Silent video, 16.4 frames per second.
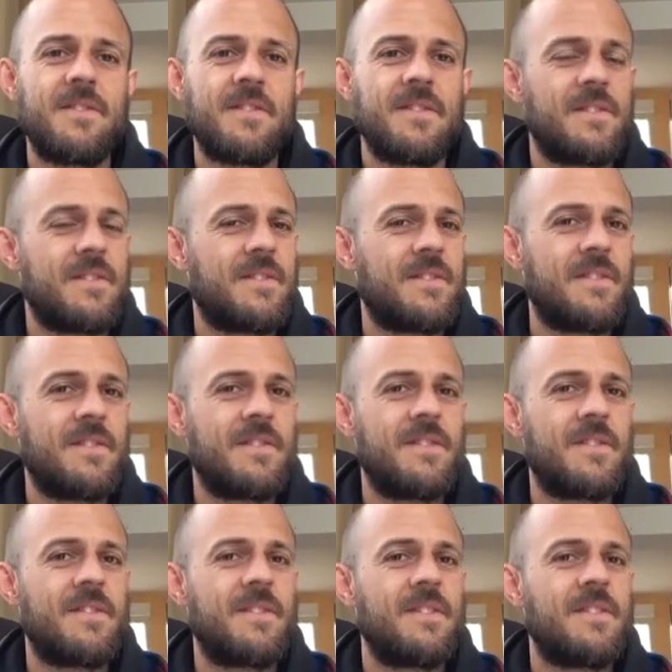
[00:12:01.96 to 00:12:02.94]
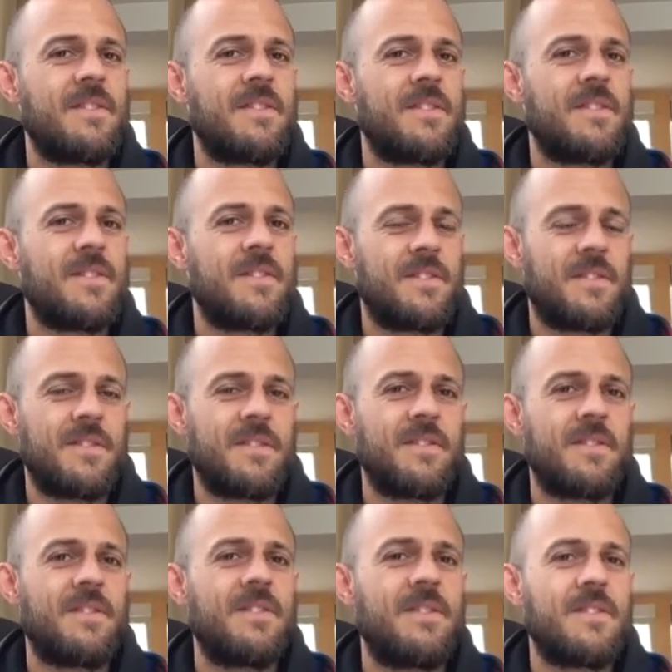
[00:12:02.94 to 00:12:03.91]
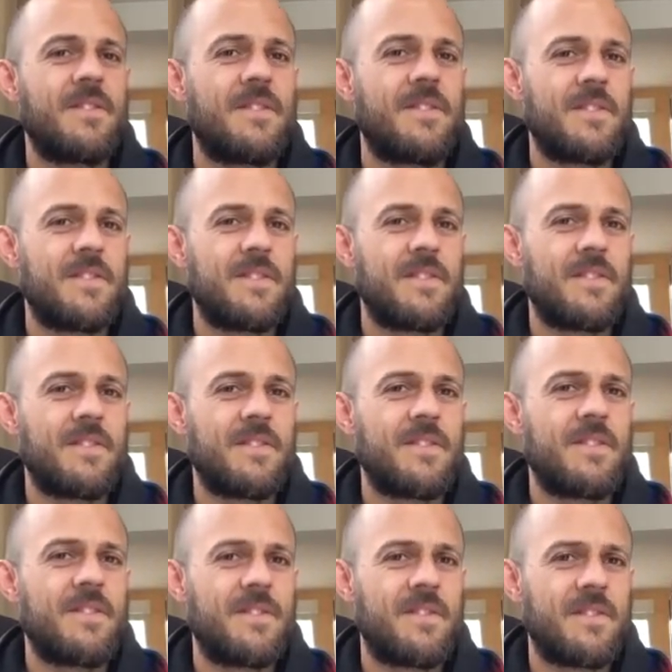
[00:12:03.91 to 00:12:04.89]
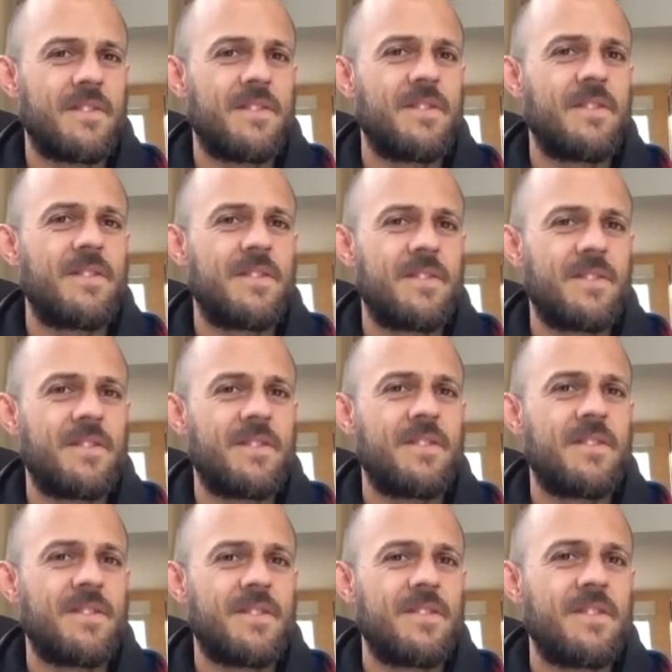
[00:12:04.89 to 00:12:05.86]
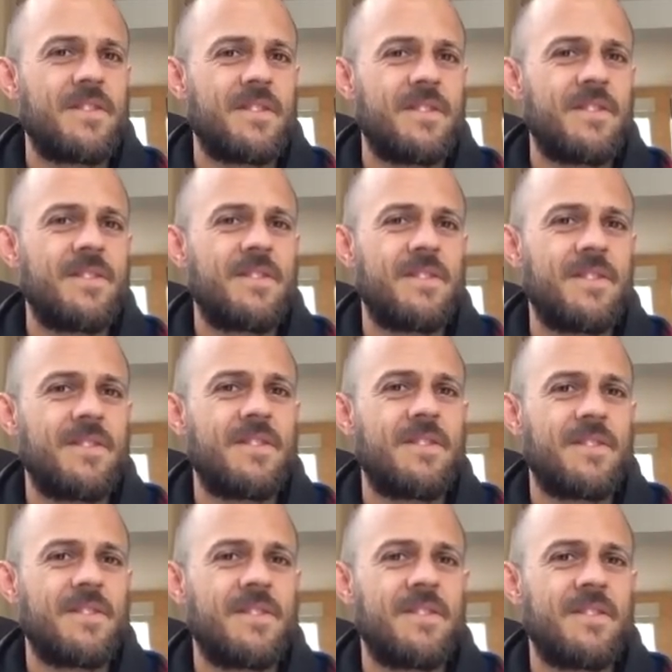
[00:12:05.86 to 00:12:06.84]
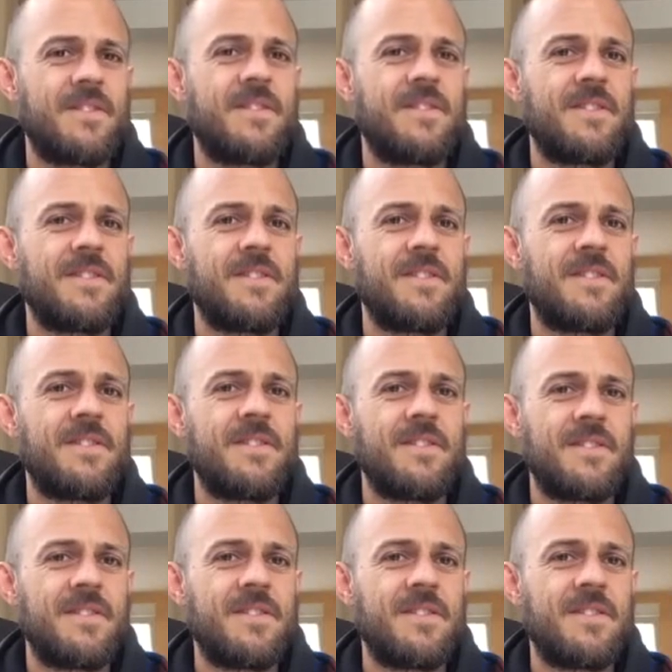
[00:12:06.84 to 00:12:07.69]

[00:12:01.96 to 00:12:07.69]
[no speech]